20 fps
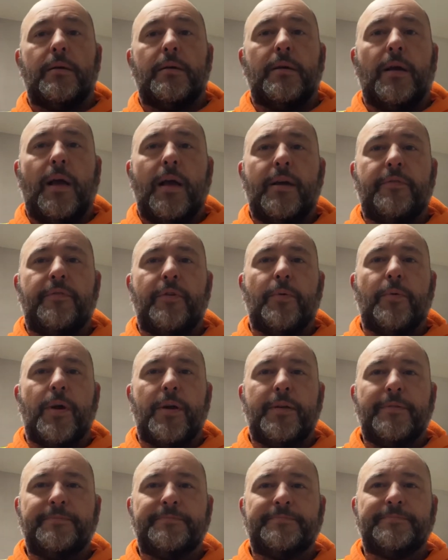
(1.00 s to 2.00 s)
Hi
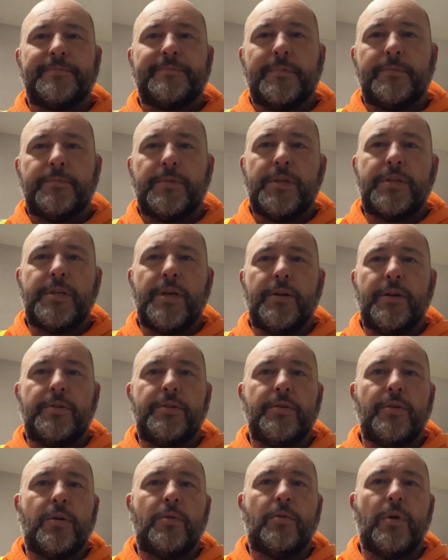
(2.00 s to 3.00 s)
everyone, just here to
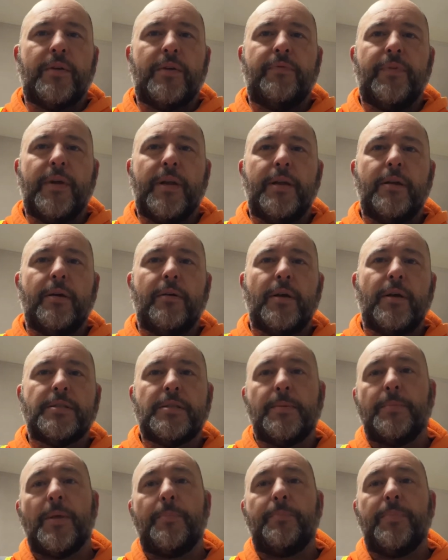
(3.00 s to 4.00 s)
do a quick video on
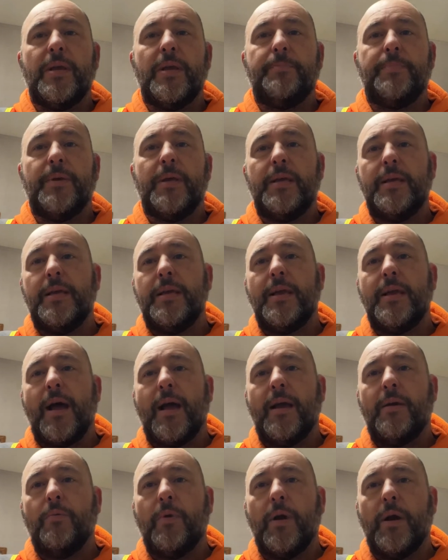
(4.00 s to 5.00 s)
some of the PPE
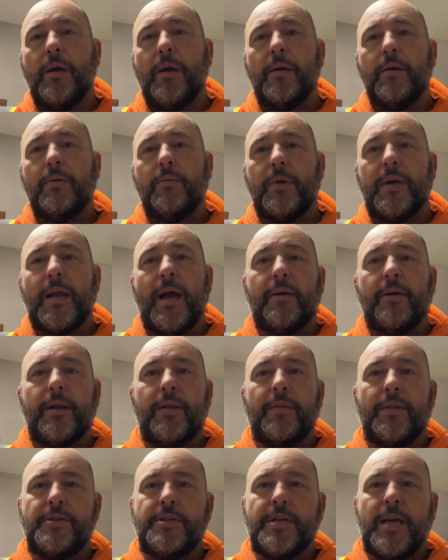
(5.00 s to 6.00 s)
I wear when out
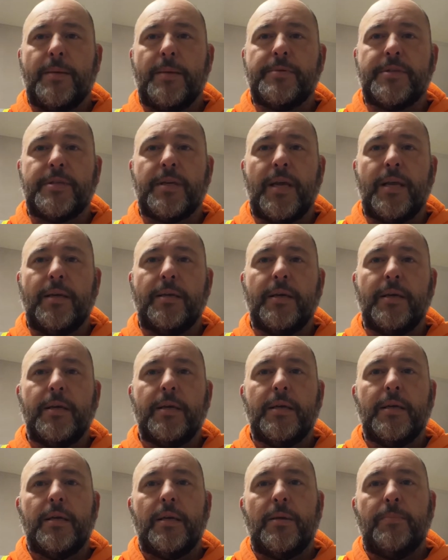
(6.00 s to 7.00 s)
on the job site.
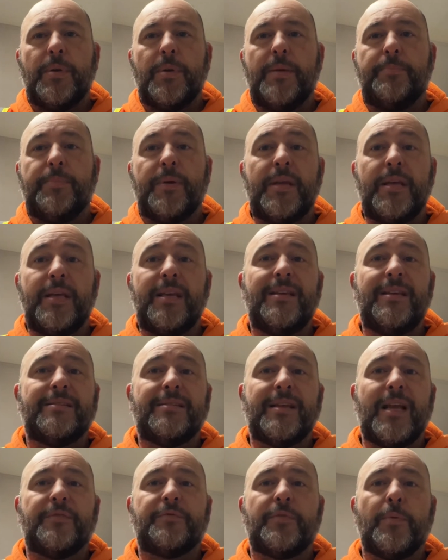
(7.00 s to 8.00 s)
PPE
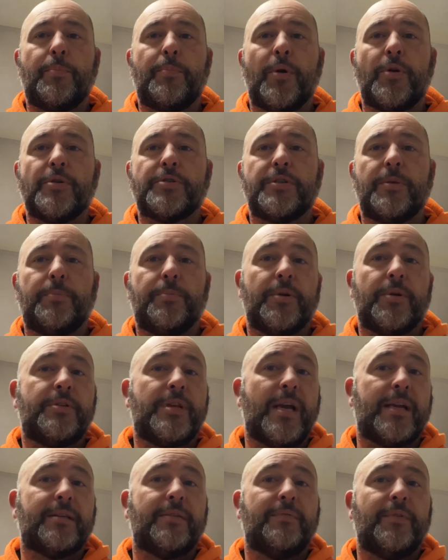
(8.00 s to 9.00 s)
stands for Personal
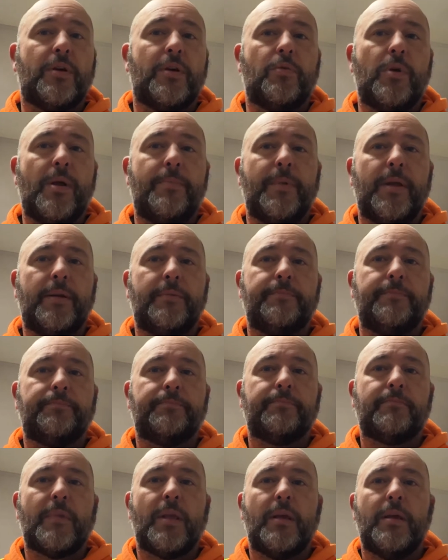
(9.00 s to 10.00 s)
Protective Equipment,
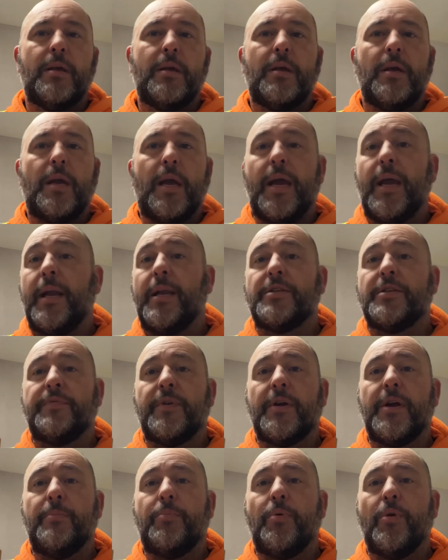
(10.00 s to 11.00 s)
and it's
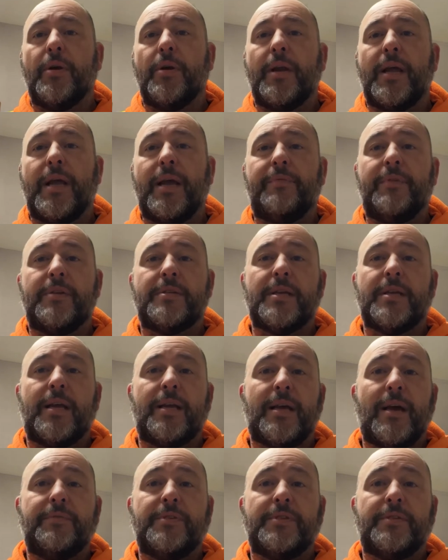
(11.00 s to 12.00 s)
very important to have this on,
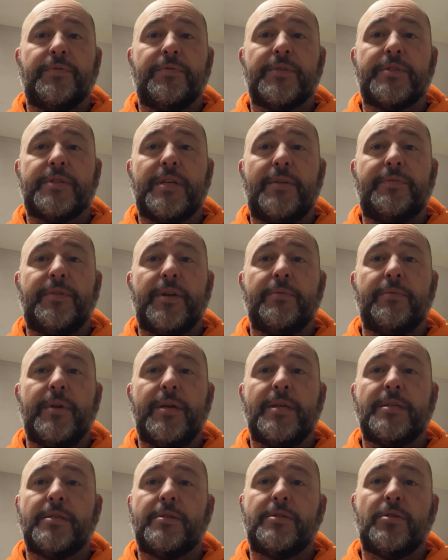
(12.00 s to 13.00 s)
obviously for safety
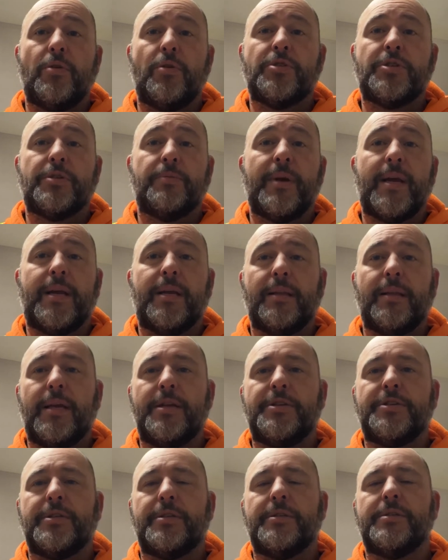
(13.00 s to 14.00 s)
reasons, OSHA
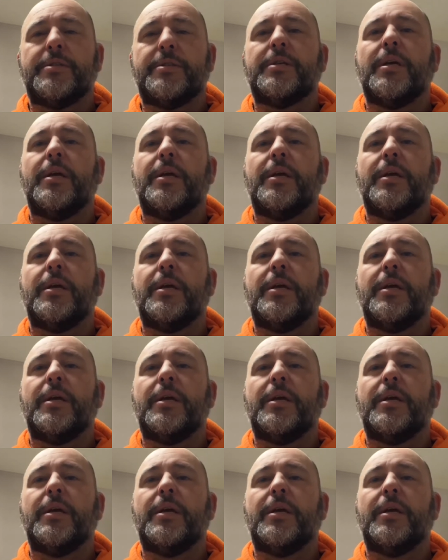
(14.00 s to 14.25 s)
regulations.